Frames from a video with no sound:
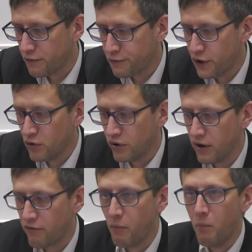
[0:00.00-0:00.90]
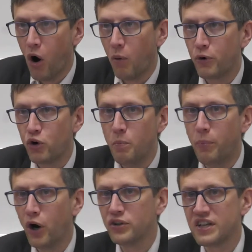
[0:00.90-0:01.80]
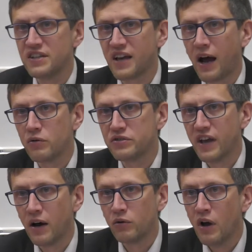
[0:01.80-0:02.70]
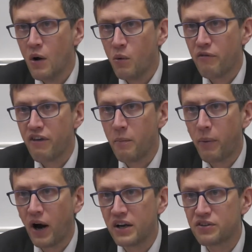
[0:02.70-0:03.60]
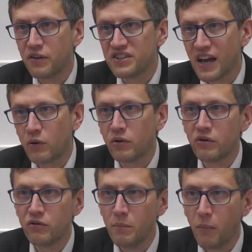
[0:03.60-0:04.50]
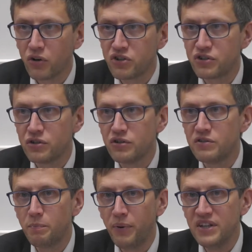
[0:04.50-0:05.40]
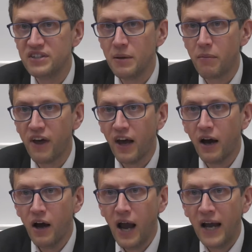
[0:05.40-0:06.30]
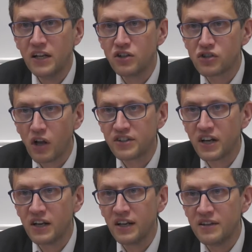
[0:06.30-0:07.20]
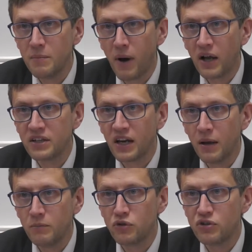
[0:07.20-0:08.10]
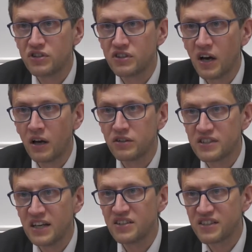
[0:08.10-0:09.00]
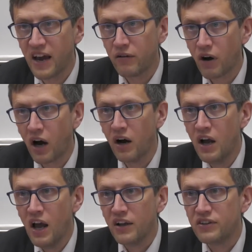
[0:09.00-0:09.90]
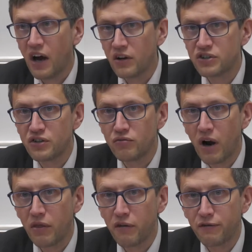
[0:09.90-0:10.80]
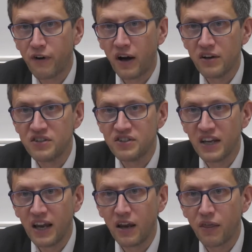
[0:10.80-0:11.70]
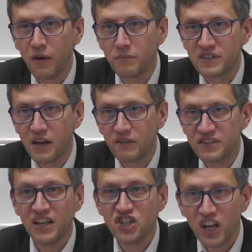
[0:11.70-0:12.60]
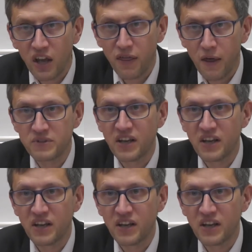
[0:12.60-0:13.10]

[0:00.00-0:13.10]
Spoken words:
fury of the mob who burnt his house down. With their pikes, the sanguinary monsters pinned him there and insultingly demanding him to sing Sarah, danced around the fire singing themselves, in